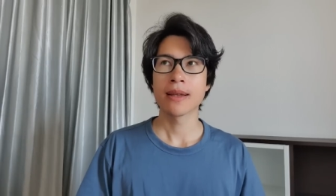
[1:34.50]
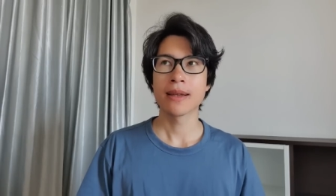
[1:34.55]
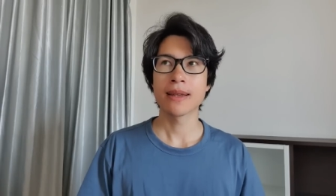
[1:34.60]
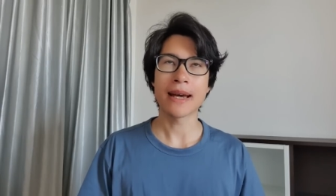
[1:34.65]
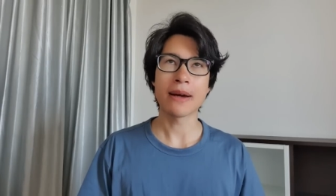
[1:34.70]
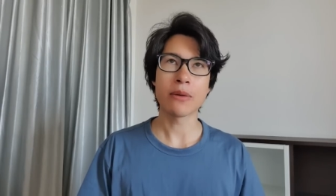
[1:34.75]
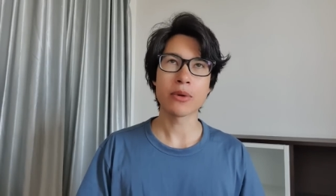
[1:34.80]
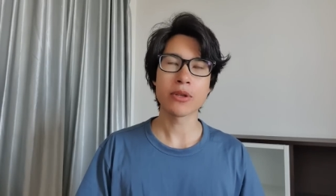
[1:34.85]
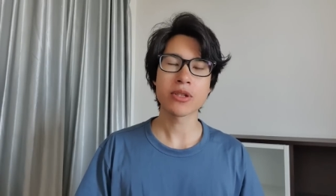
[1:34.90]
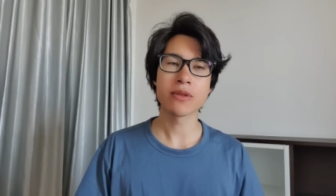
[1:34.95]

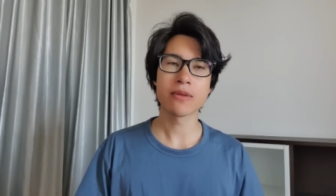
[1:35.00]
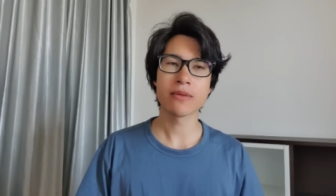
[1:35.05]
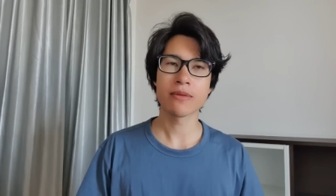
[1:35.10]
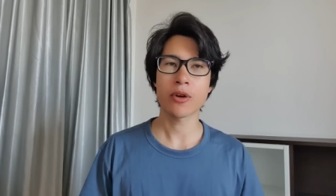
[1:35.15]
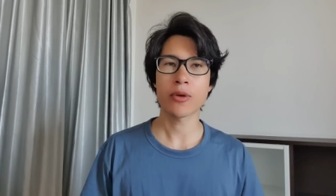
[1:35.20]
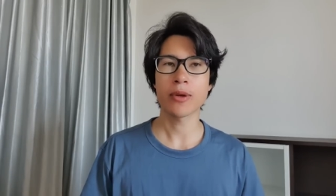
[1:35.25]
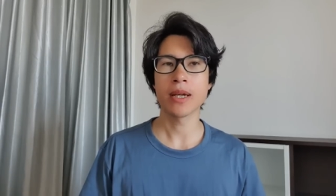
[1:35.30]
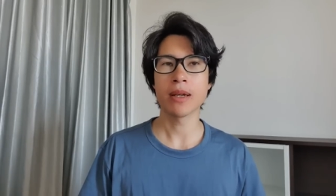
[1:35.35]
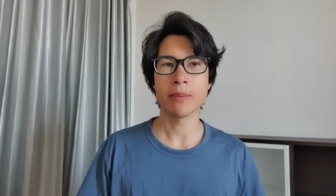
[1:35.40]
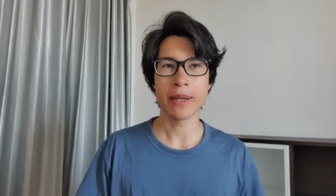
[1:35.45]
that wasn't
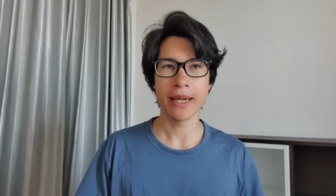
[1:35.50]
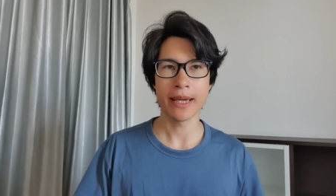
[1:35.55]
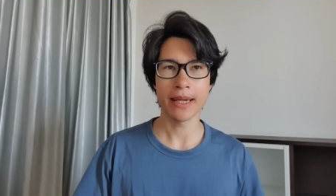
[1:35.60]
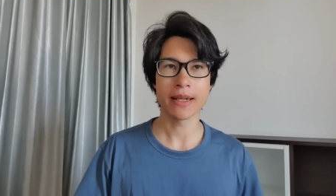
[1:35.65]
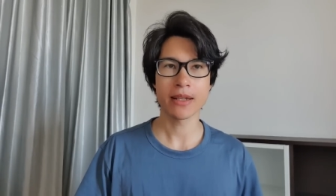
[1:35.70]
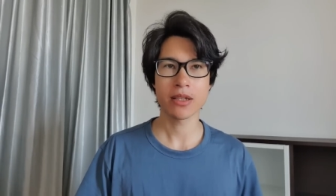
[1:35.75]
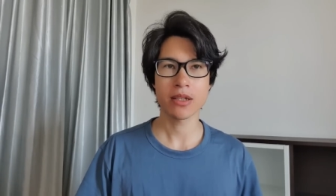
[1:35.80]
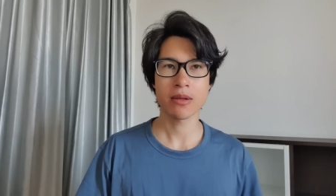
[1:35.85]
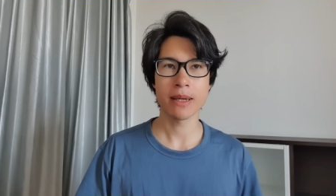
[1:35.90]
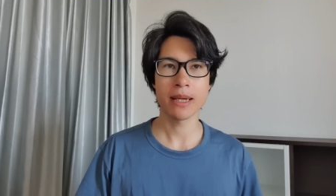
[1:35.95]
very
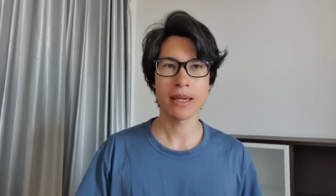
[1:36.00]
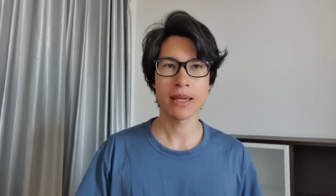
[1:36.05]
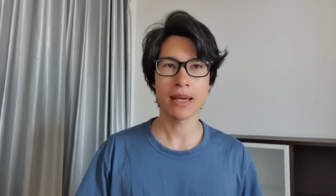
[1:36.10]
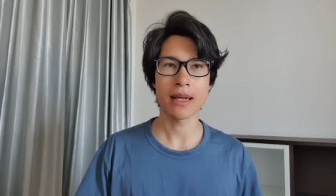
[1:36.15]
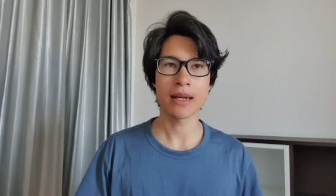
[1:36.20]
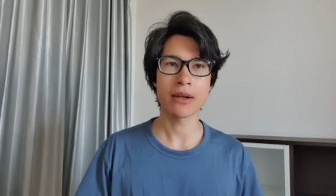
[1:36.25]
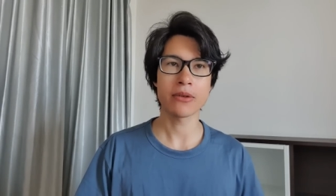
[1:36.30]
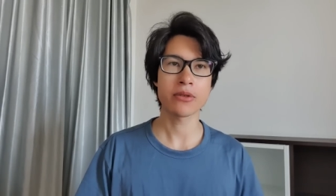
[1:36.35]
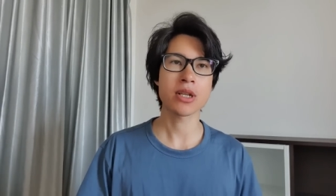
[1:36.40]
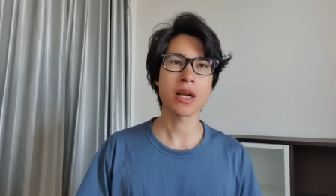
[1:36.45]
appealing to me,
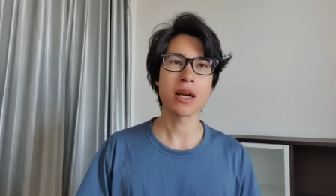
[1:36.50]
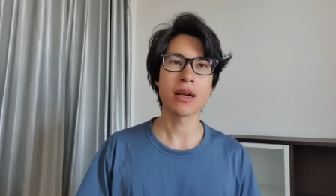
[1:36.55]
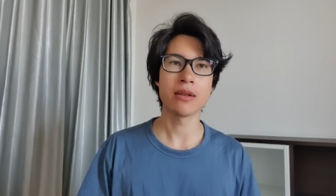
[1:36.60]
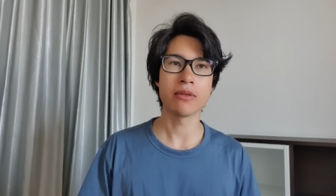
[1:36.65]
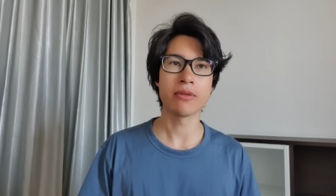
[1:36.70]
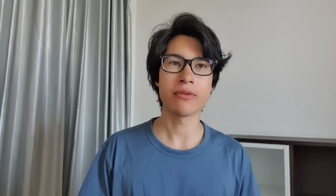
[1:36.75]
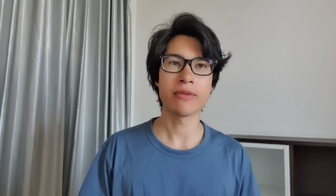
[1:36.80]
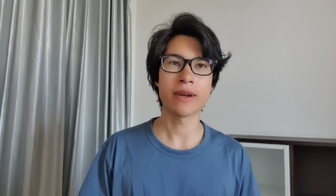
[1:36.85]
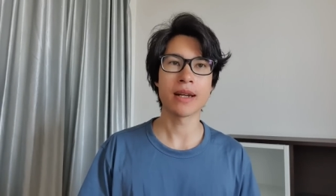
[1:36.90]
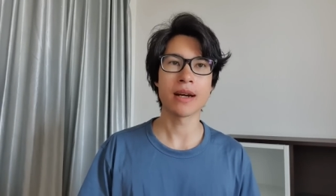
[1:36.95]
and I was kind
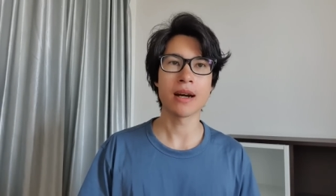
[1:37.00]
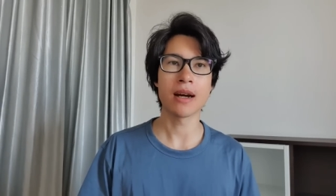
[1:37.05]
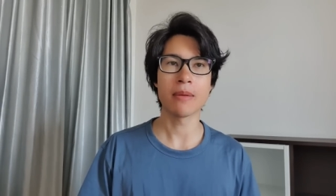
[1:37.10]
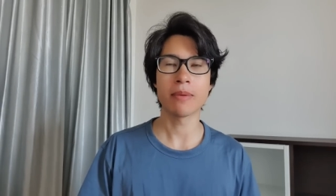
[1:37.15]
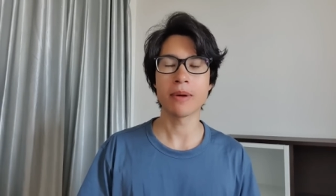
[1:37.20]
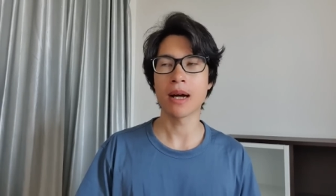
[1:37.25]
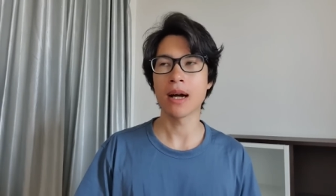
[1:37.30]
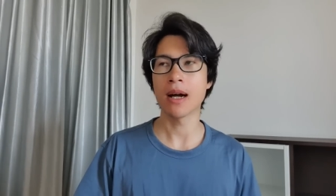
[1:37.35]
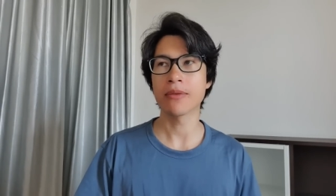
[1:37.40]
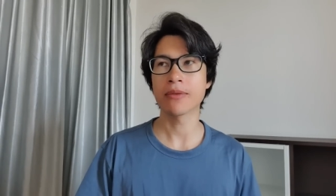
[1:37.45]
of fed
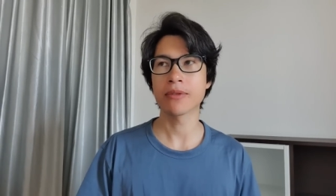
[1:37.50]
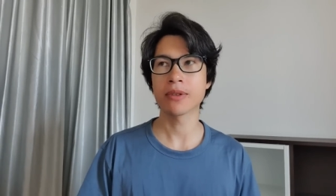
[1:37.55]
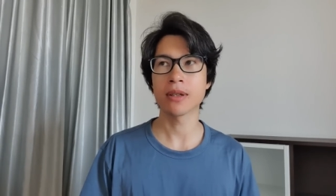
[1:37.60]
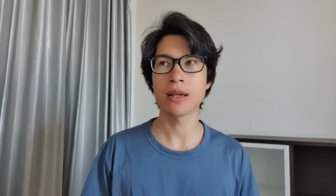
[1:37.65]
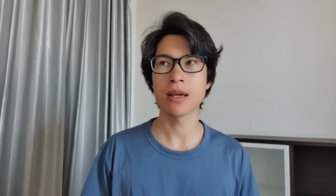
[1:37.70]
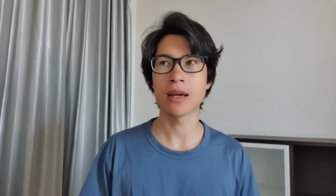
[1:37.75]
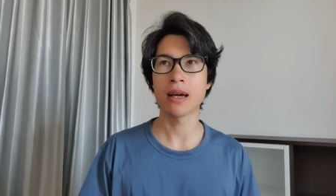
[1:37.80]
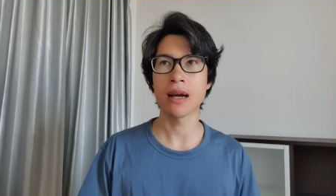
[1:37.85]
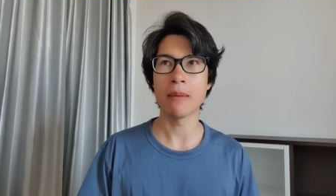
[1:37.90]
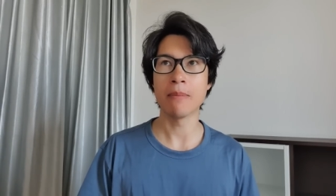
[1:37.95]
up
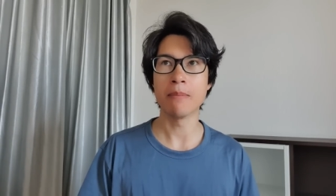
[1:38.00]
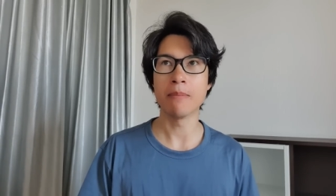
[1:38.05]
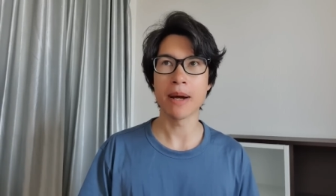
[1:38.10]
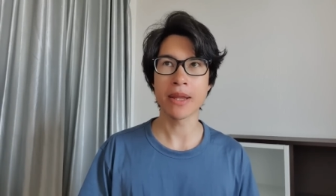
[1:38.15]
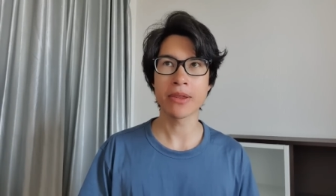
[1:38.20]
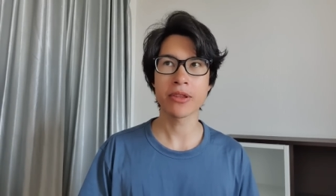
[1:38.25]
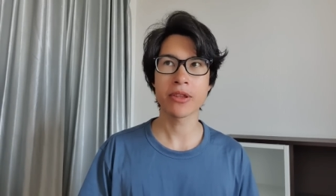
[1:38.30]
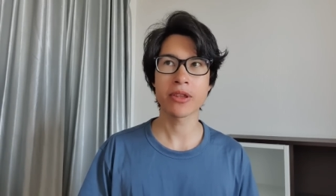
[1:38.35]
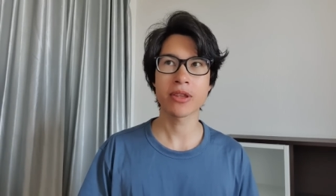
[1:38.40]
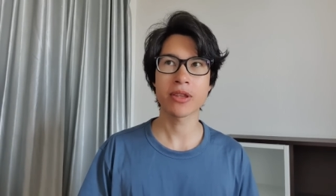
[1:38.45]
after a
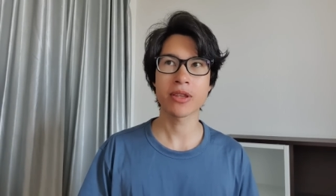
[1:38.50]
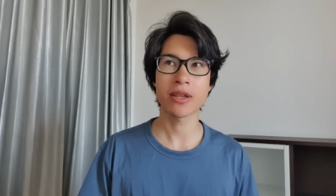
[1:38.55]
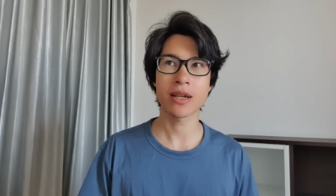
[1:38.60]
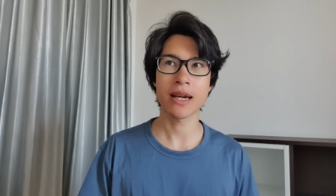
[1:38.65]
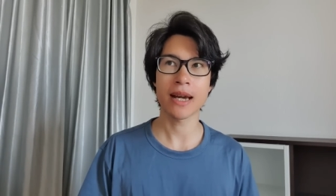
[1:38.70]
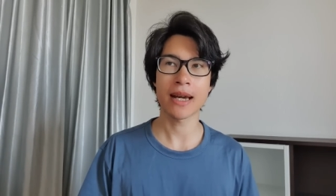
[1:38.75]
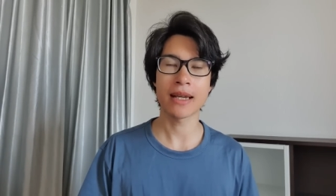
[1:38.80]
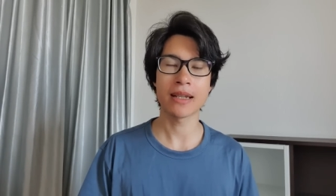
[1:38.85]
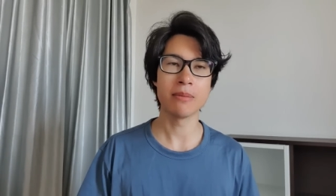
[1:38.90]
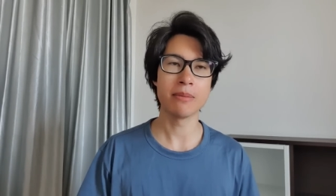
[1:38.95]
month
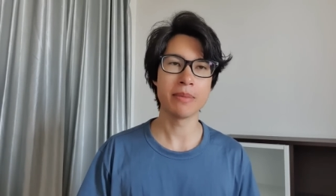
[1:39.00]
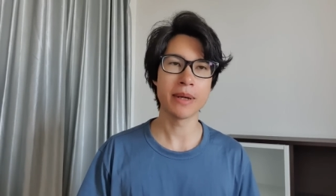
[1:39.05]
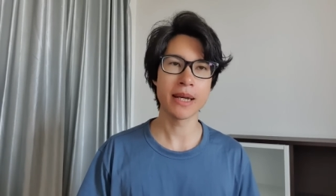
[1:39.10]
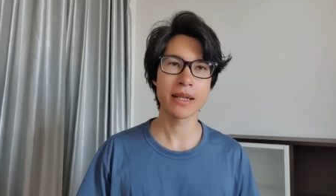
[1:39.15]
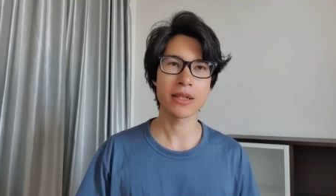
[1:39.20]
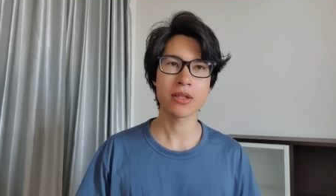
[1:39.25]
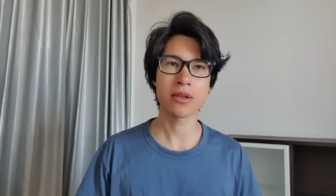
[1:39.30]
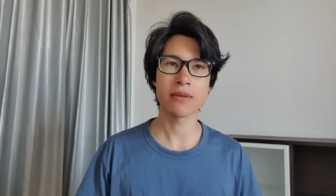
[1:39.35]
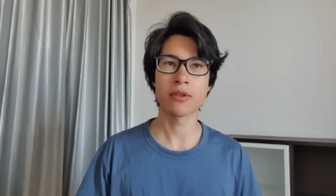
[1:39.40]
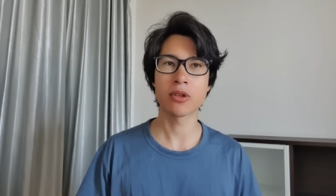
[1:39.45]
and a
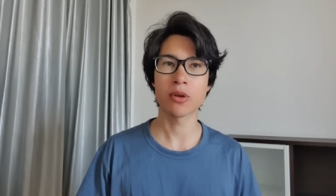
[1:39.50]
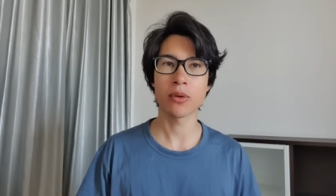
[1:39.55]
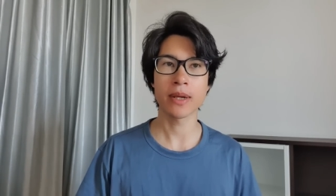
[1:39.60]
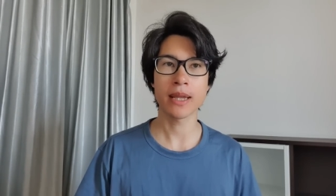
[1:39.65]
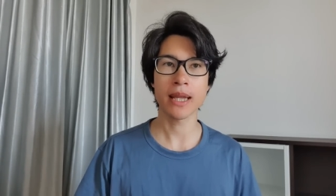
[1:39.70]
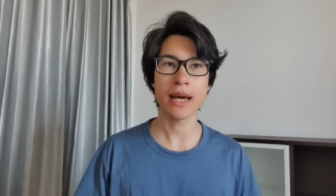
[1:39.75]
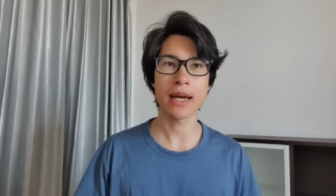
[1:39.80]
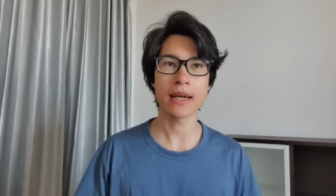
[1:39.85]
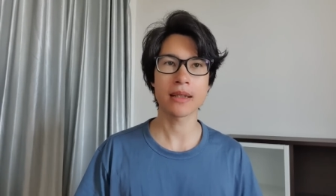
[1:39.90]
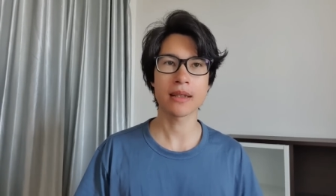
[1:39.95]
bit of
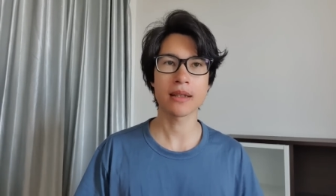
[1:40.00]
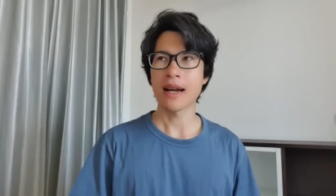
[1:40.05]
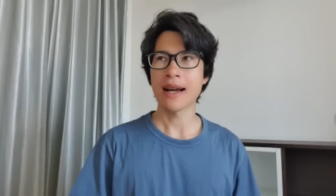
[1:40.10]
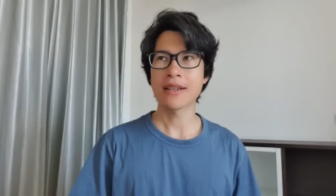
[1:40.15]
doing that.